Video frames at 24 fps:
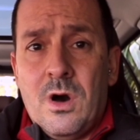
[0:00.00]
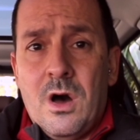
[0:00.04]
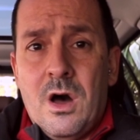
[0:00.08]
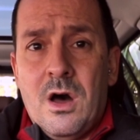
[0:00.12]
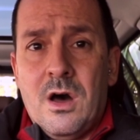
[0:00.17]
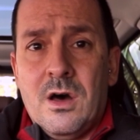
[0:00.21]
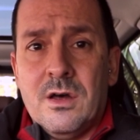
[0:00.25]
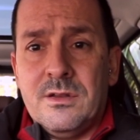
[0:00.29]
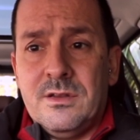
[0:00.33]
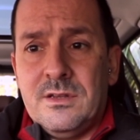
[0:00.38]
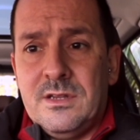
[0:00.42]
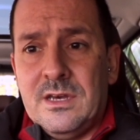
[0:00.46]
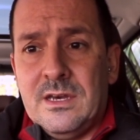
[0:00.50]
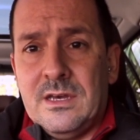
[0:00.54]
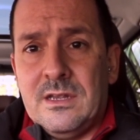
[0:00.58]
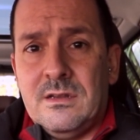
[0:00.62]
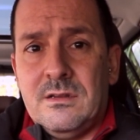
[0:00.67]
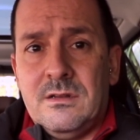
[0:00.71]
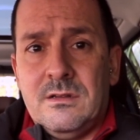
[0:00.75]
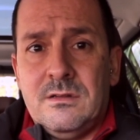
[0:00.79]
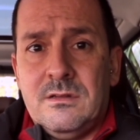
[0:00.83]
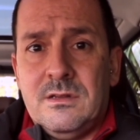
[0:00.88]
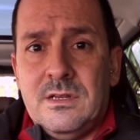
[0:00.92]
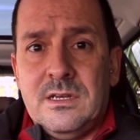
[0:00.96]
hard
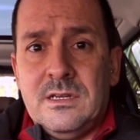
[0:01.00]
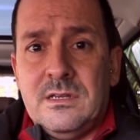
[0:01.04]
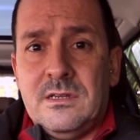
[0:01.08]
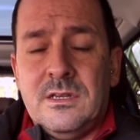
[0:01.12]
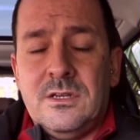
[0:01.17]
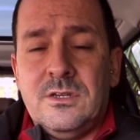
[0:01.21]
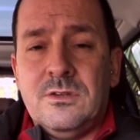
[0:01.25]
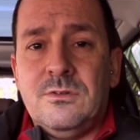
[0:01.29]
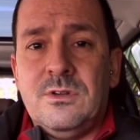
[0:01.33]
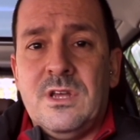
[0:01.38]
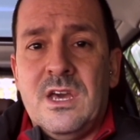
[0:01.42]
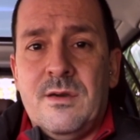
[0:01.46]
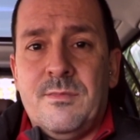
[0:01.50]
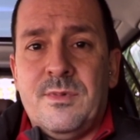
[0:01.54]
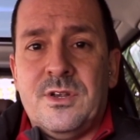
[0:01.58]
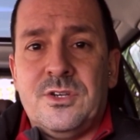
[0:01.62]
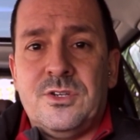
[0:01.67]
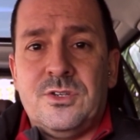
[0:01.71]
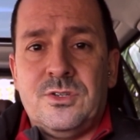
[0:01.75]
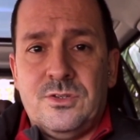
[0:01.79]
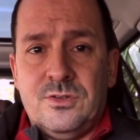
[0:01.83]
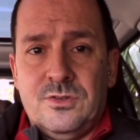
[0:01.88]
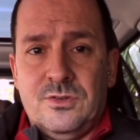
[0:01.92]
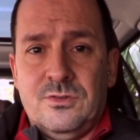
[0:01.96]
that they, they do
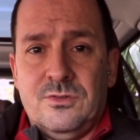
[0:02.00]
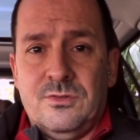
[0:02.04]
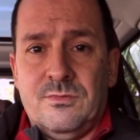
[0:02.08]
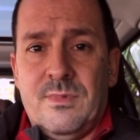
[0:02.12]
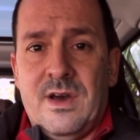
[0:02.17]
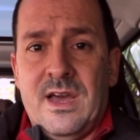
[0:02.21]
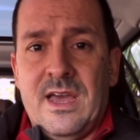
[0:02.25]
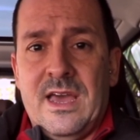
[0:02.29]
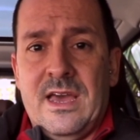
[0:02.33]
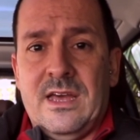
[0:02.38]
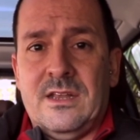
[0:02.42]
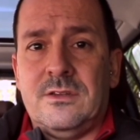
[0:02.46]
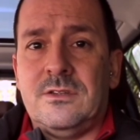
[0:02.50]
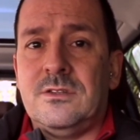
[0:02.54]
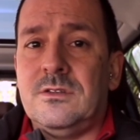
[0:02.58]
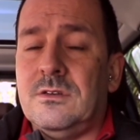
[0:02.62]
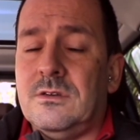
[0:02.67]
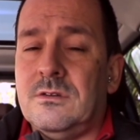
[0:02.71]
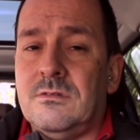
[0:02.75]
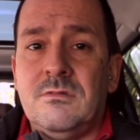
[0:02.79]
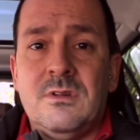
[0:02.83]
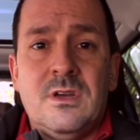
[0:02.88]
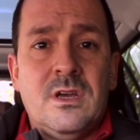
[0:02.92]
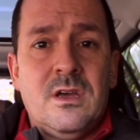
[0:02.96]
damage to my hand.
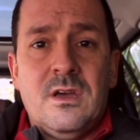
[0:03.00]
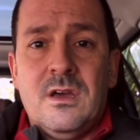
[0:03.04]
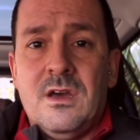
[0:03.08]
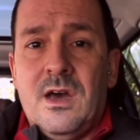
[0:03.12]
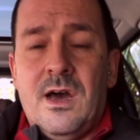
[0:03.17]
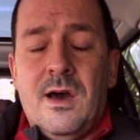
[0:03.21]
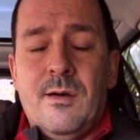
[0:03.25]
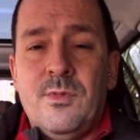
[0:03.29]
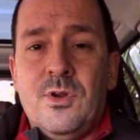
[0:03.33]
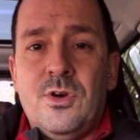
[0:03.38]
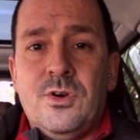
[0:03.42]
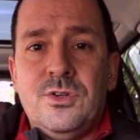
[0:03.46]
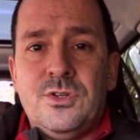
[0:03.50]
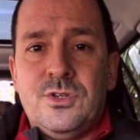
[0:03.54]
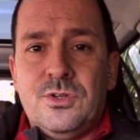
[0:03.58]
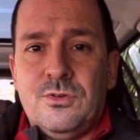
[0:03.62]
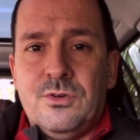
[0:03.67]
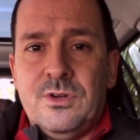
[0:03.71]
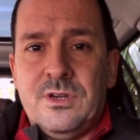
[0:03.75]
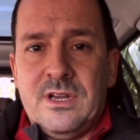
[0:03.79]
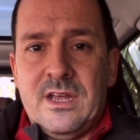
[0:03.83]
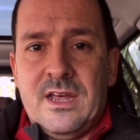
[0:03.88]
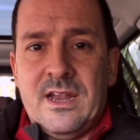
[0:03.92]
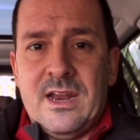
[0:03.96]
So I'm not
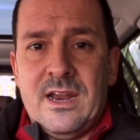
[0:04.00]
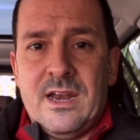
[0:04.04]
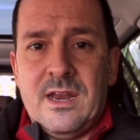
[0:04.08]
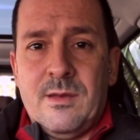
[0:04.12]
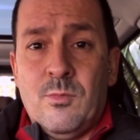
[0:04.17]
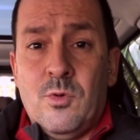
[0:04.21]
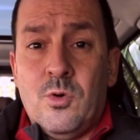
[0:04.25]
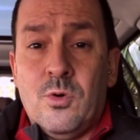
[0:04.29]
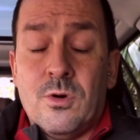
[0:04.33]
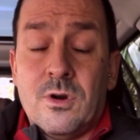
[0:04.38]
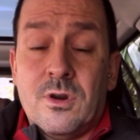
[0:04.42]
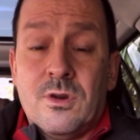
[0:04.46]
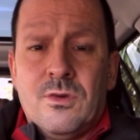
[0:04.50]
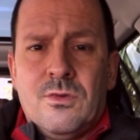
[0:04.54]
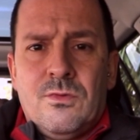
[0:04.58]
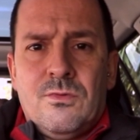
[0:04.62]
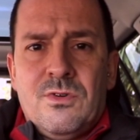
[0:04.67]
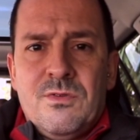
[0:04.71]
doing that anymore.